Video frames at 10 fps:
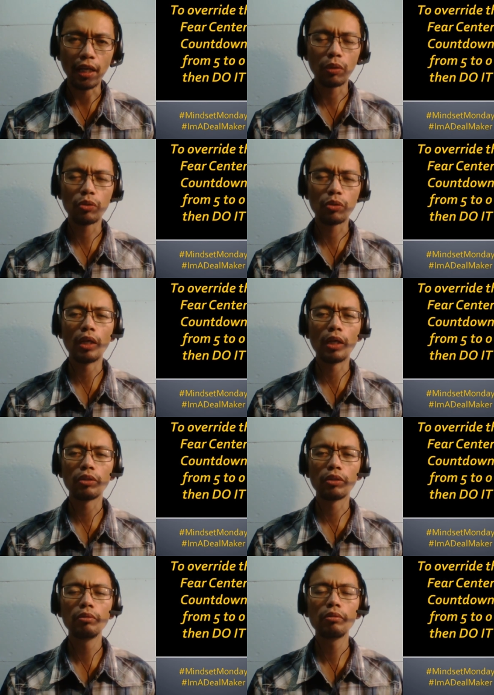what you want to
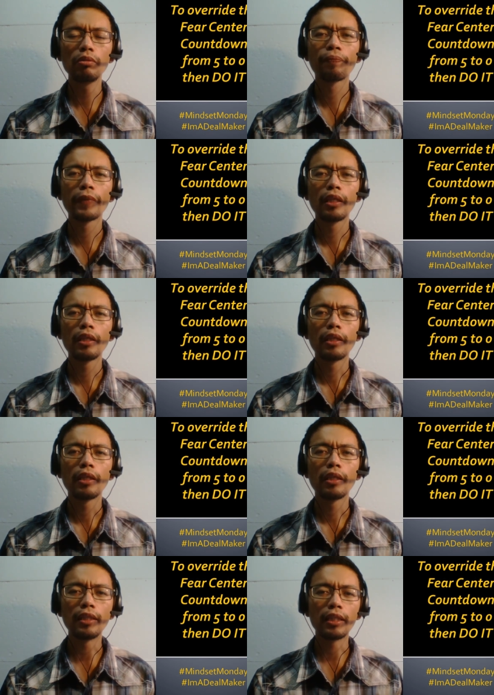do,
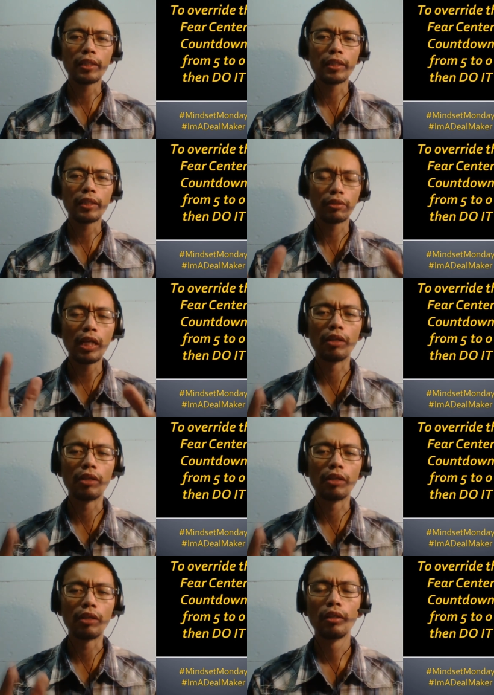and then count
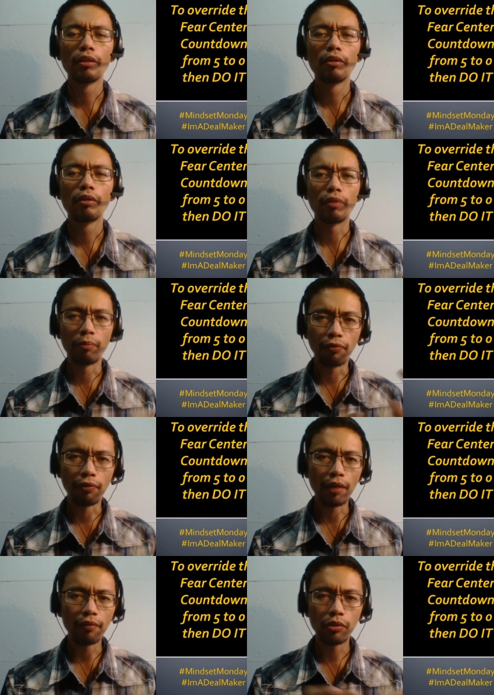down from
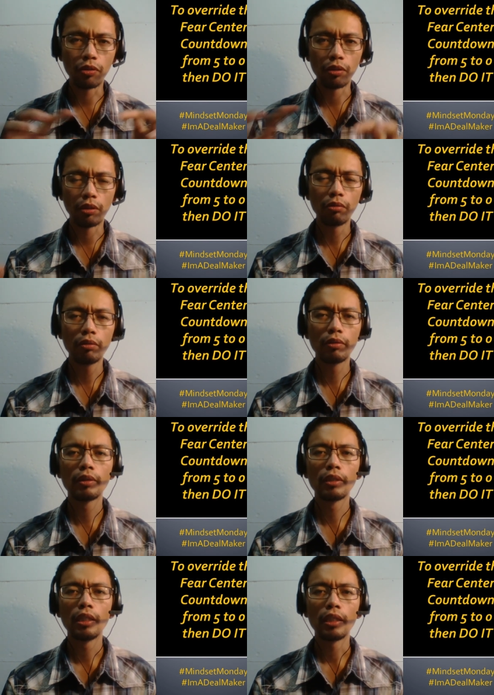5 to 0,
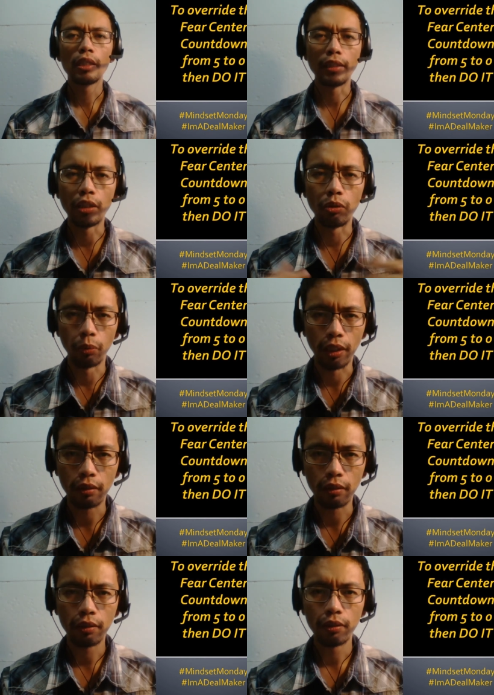and then do it.
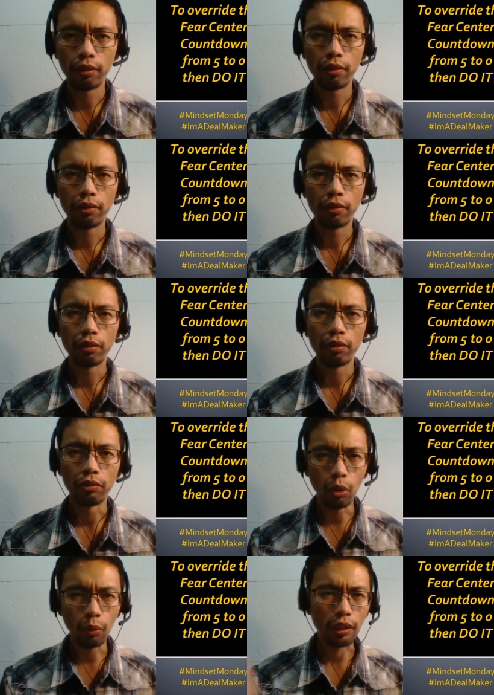
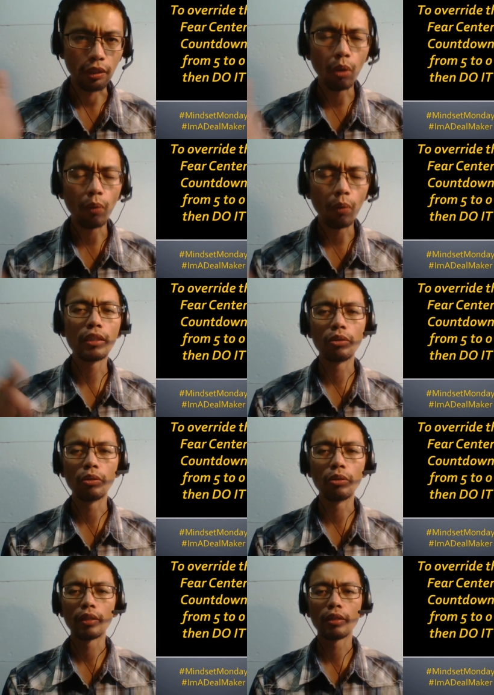Do it. Go ahead and
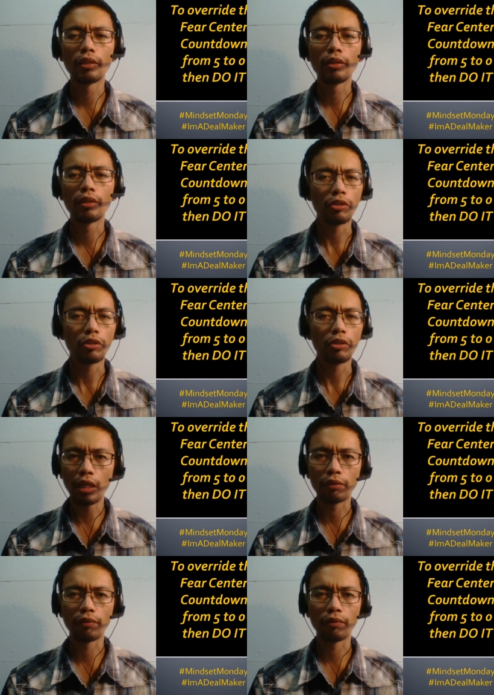do it. Now you just
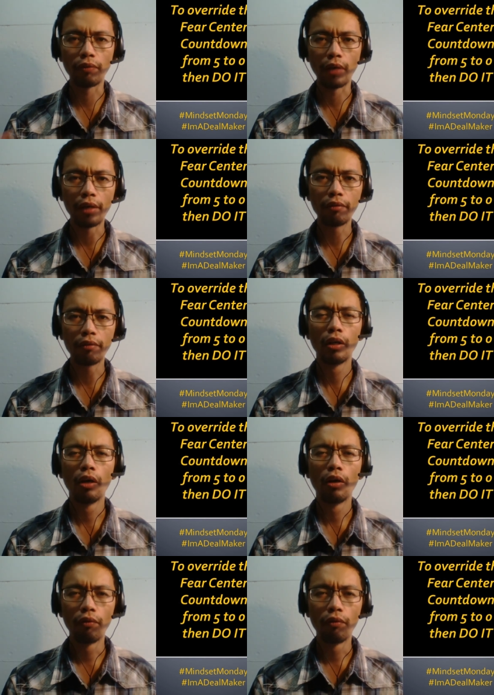count 5,
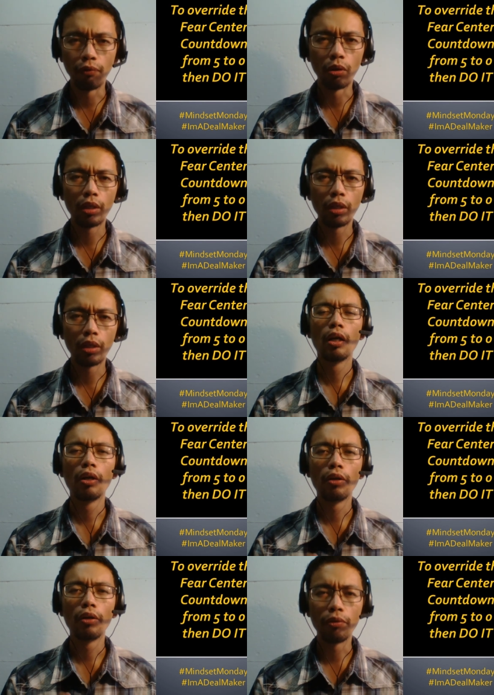4,
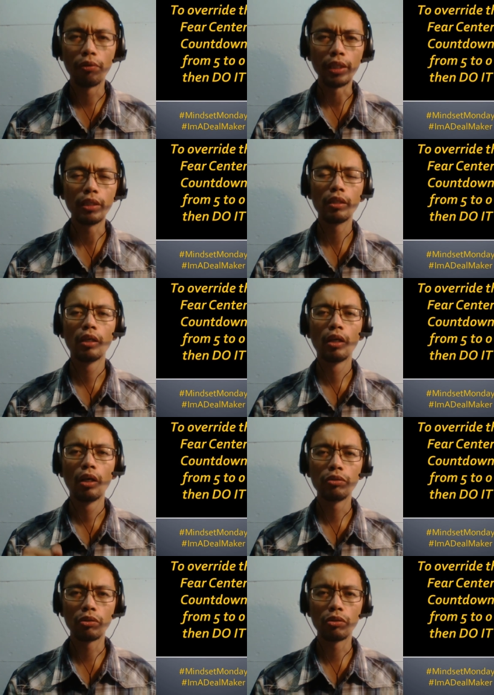3,
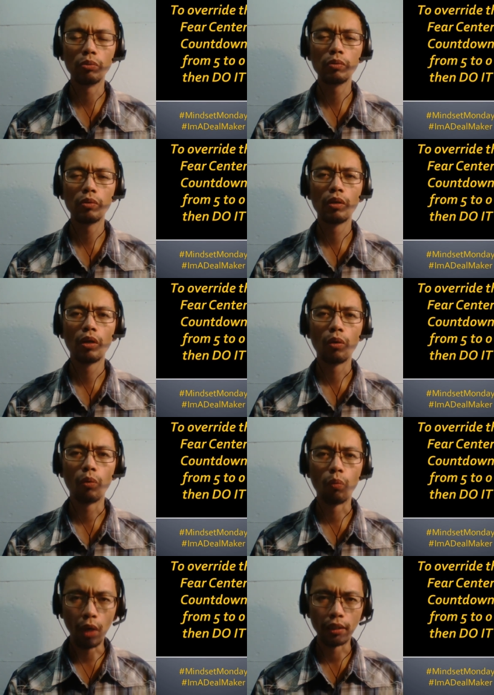2,
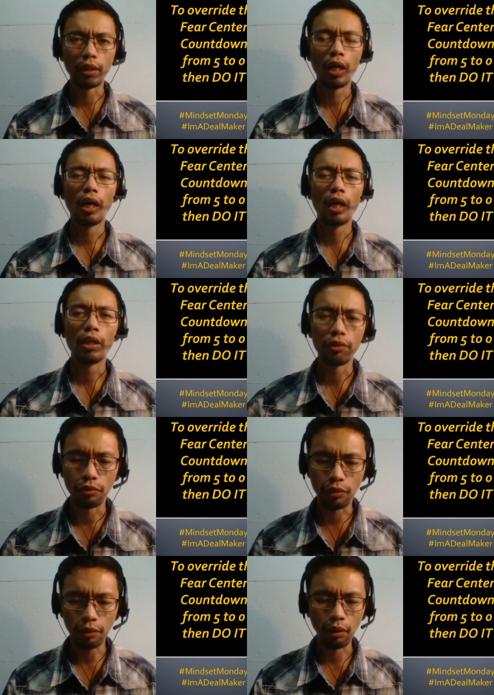1,
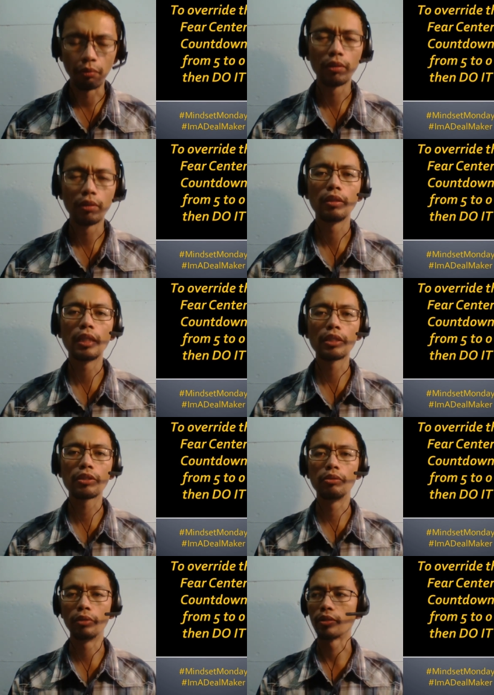0. Let's
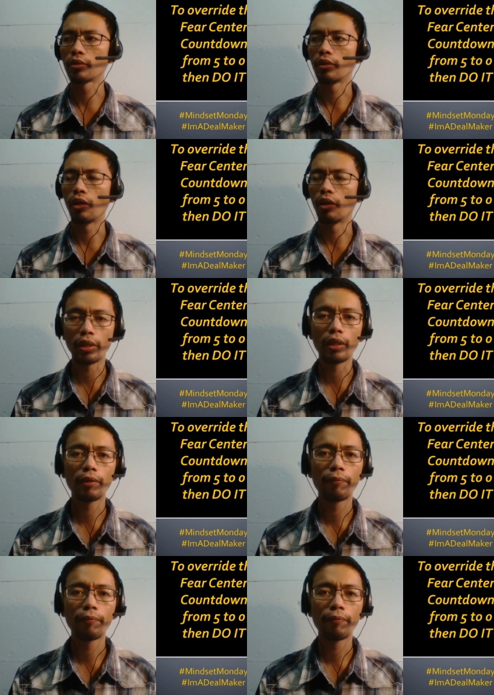do this. Okay.